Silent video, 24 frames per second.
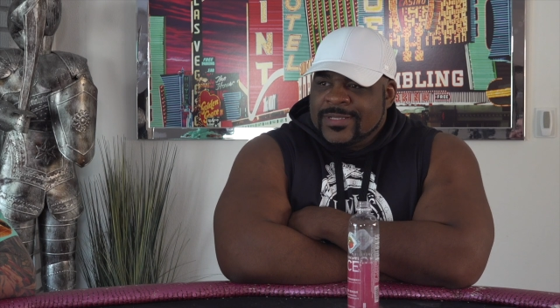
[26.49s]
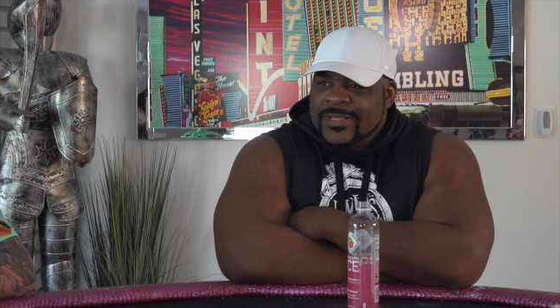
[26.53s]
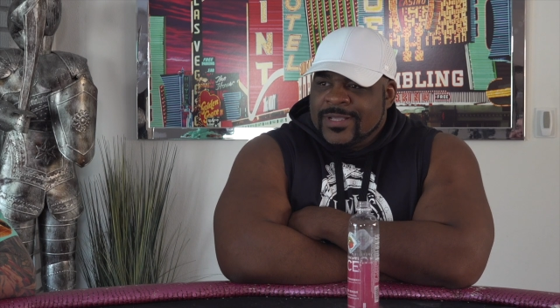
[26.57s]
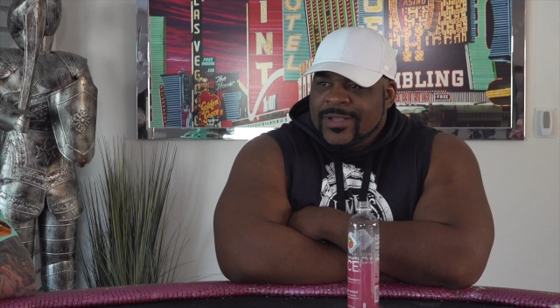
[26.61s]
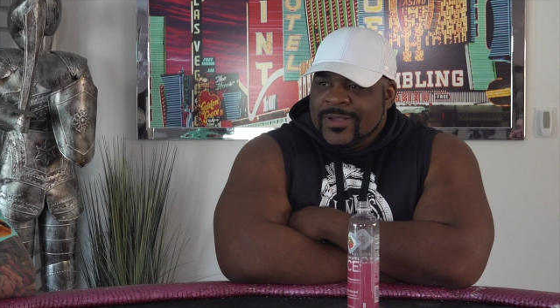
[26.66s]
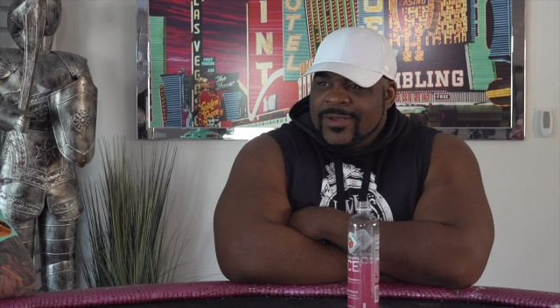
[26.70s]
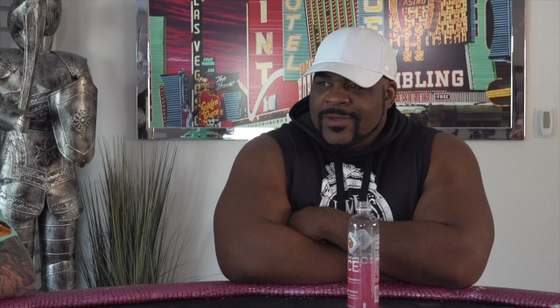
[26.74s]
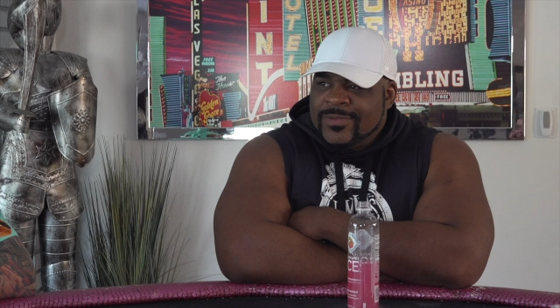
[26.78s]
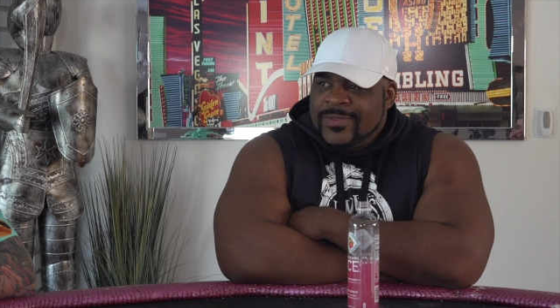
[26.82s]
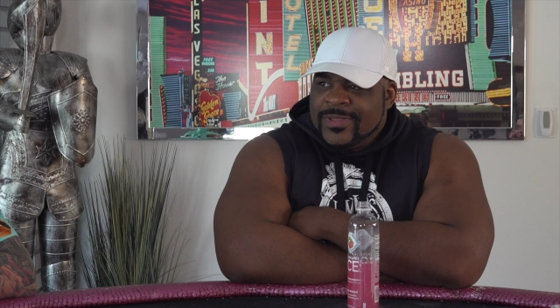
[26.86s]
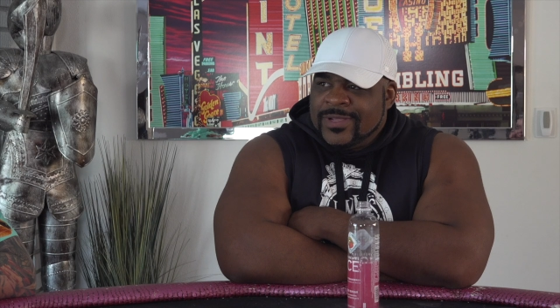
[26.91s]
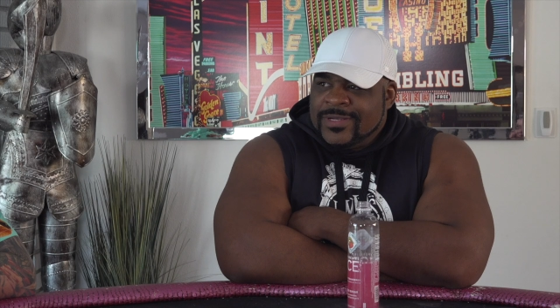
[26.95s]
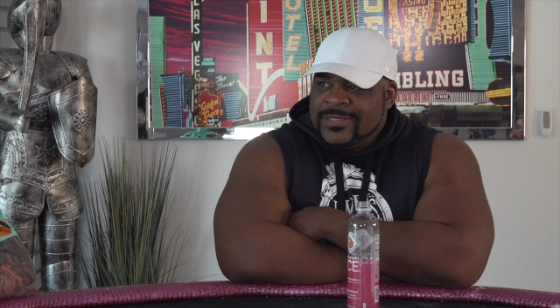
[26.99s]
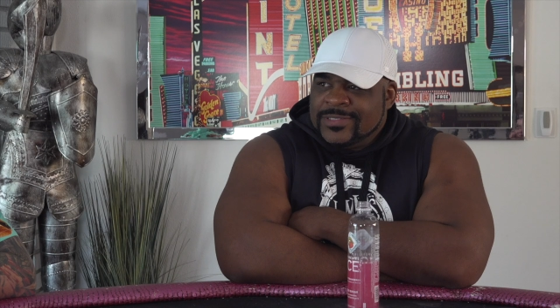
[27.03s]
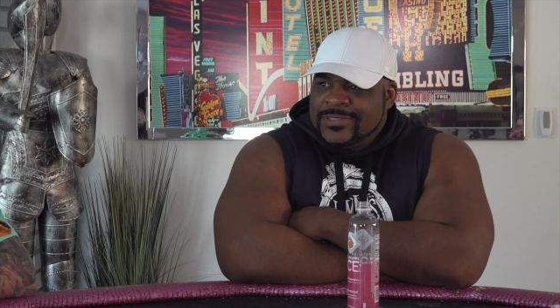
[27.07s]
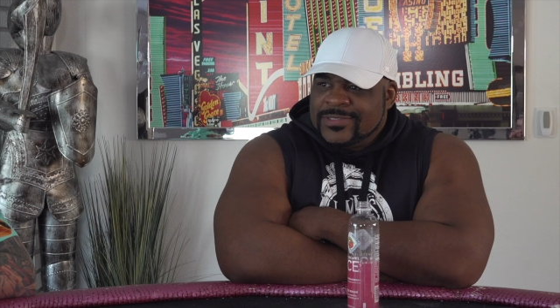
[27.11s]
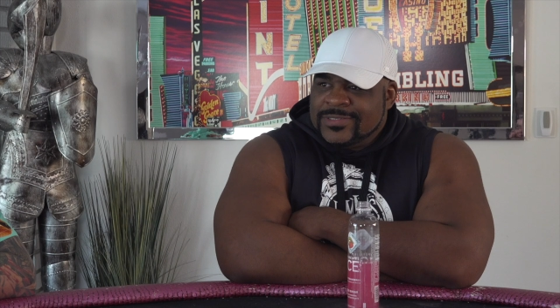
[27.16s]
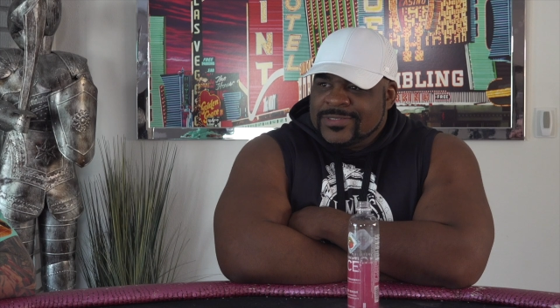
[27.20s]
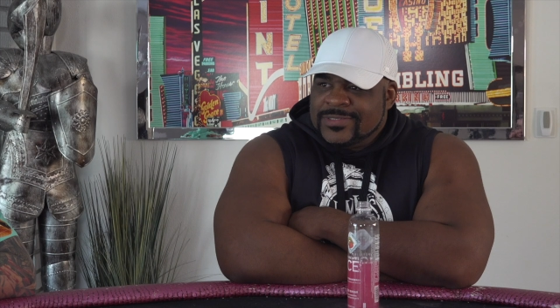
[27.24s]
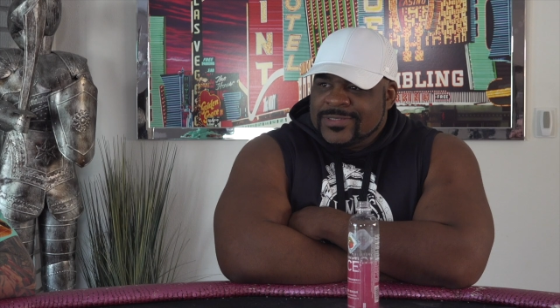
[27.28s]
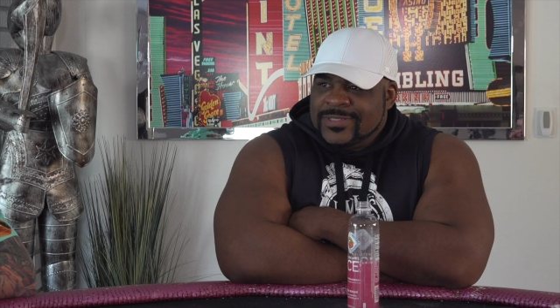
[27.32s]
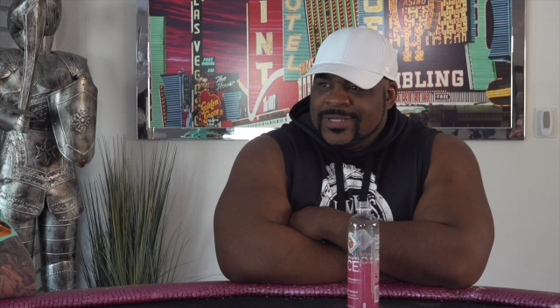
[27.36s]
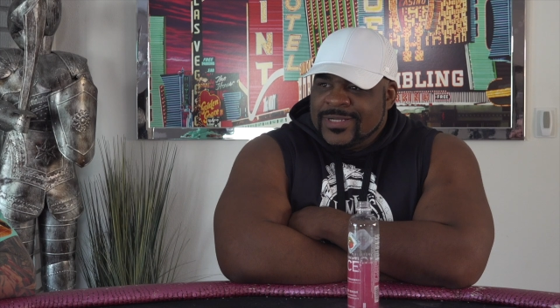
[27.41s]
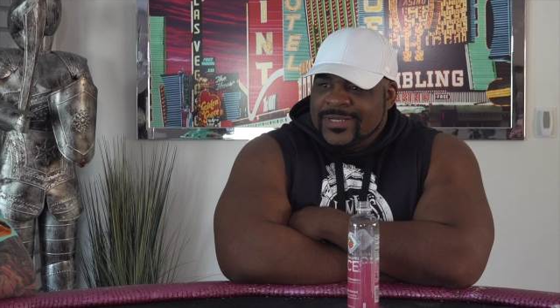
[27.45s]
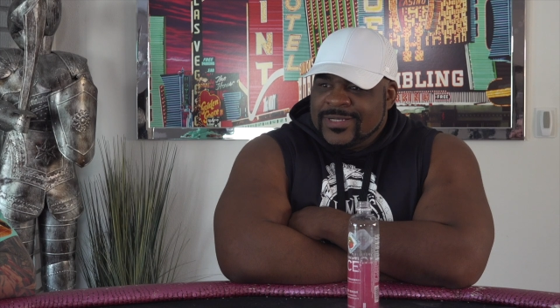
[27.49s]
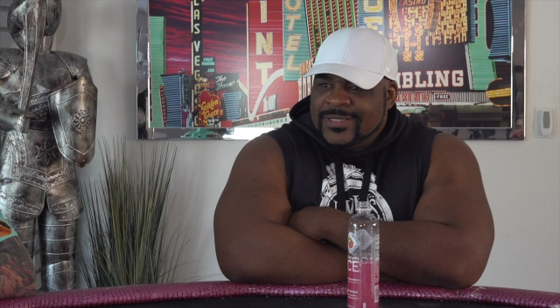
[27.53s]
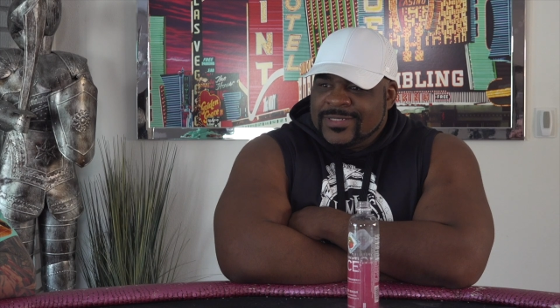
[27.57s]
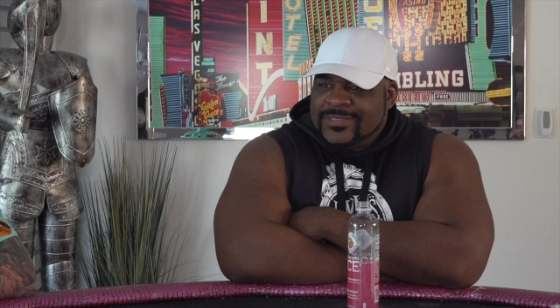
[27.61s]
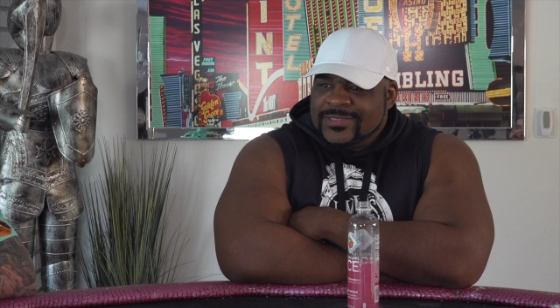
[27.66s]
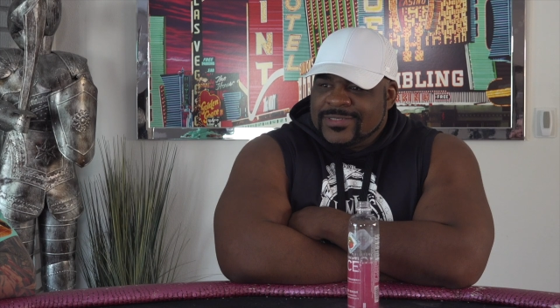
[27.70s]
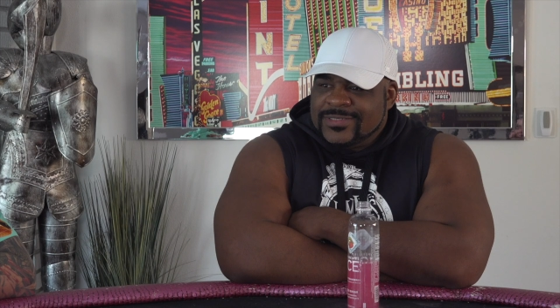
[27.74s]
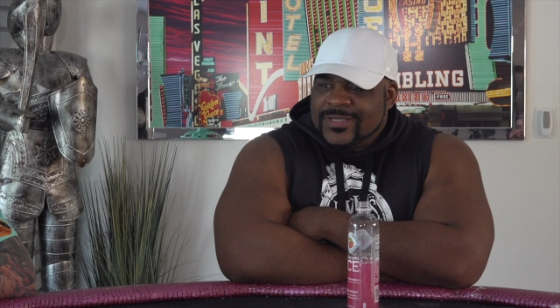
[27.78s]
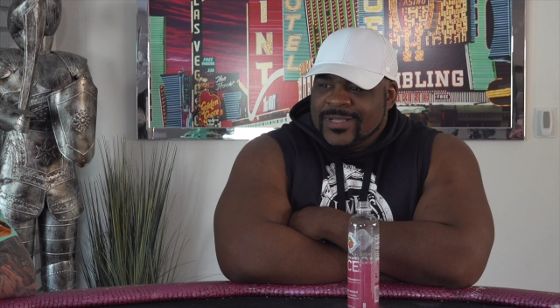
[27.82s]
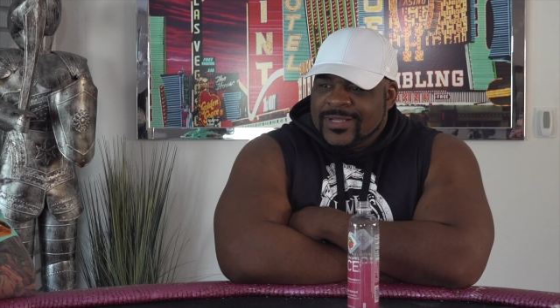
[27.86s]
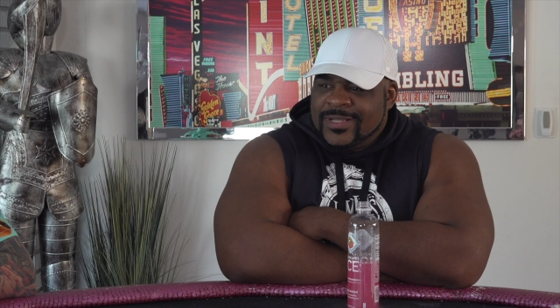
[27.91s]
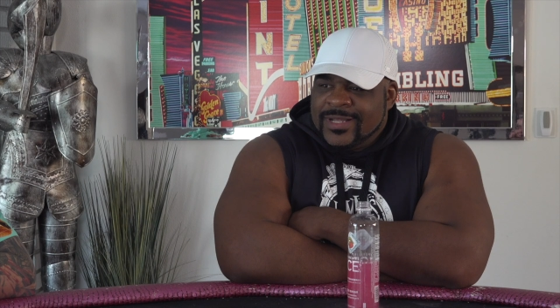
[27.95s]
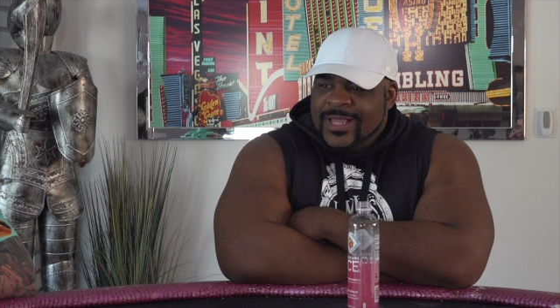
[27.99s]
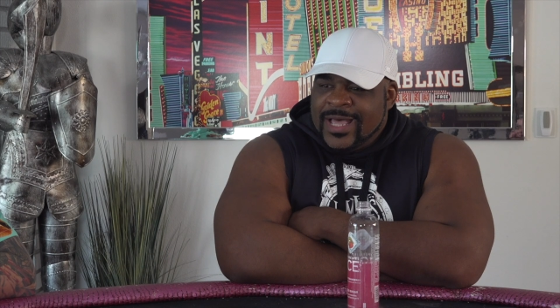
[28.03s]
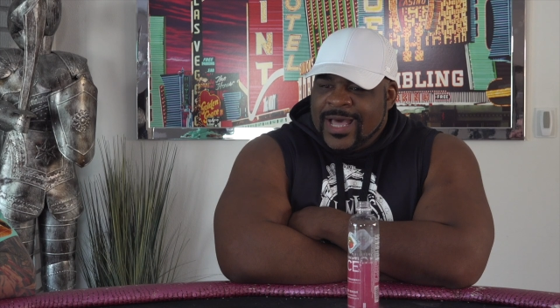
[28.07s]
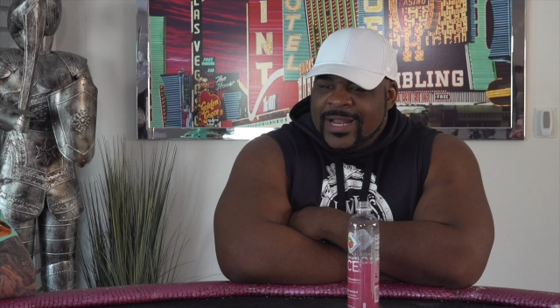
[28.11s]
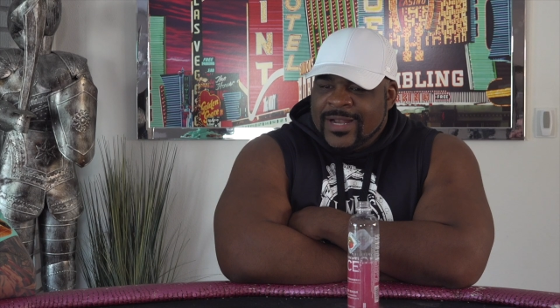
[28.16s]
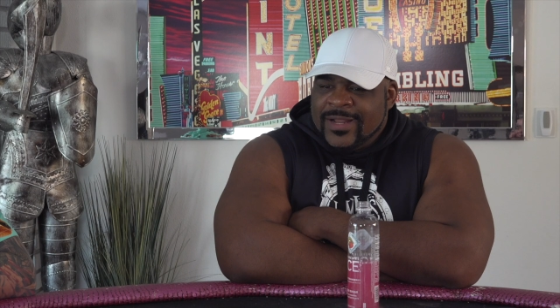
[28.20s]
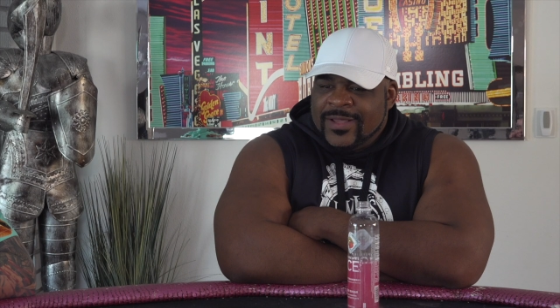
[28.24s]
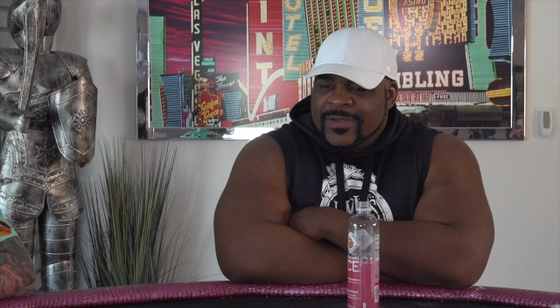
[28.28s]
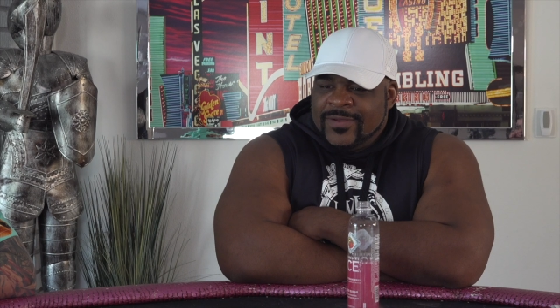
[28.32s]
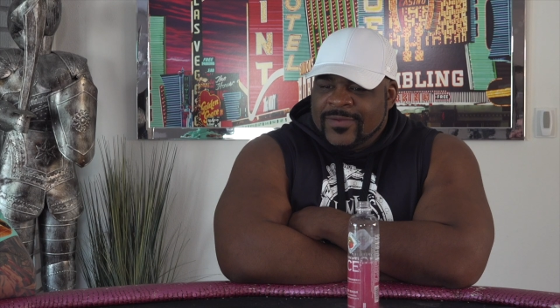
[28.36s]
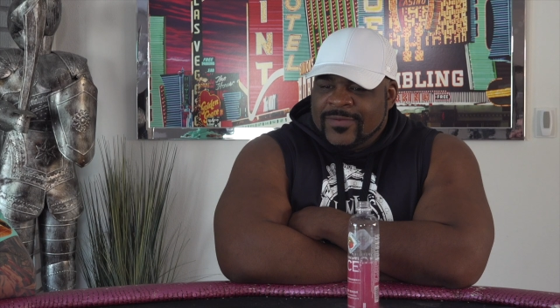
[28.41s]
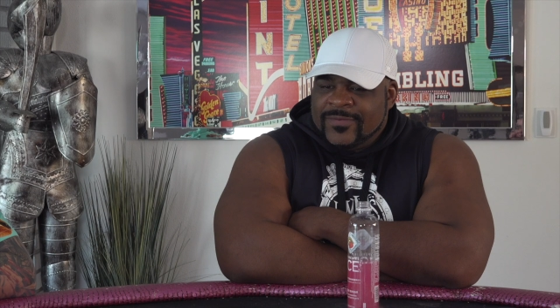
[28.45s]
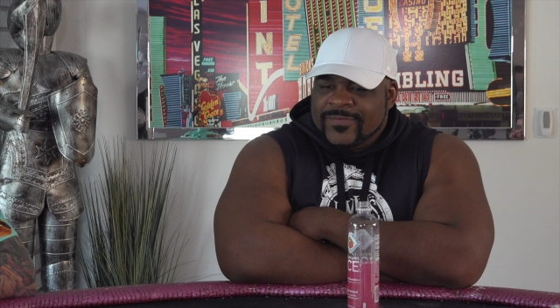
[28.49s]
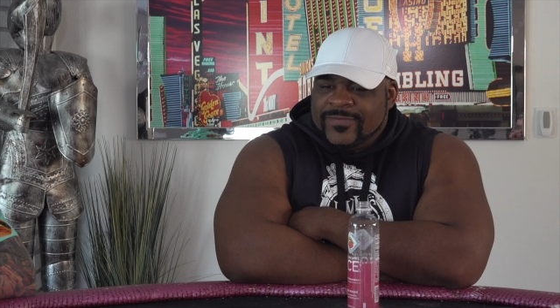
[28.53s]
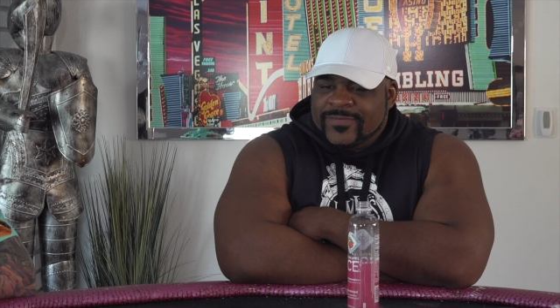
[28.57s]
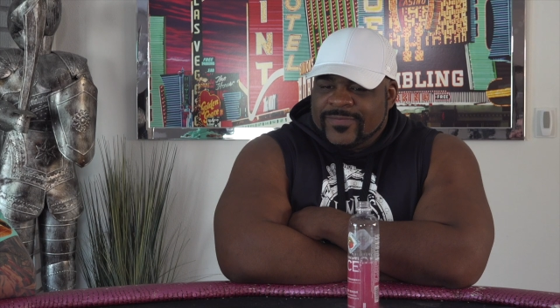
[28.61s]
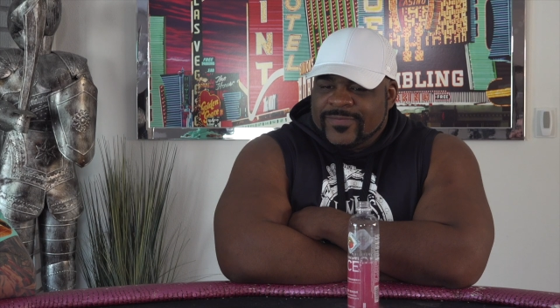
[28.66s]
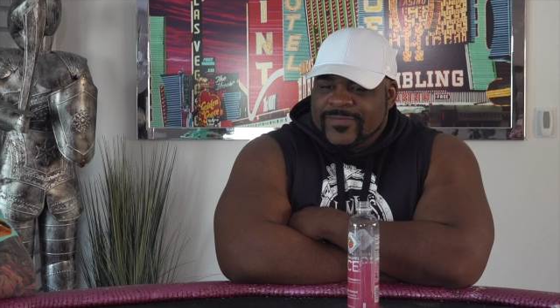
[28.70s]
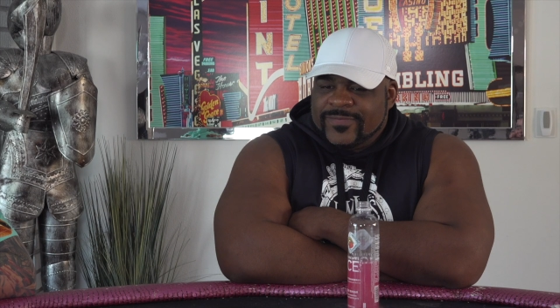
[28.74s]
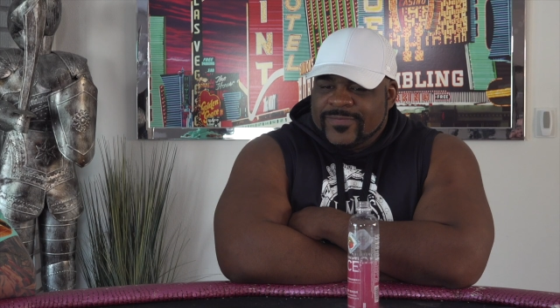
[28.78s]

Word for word: you know, there's a lot of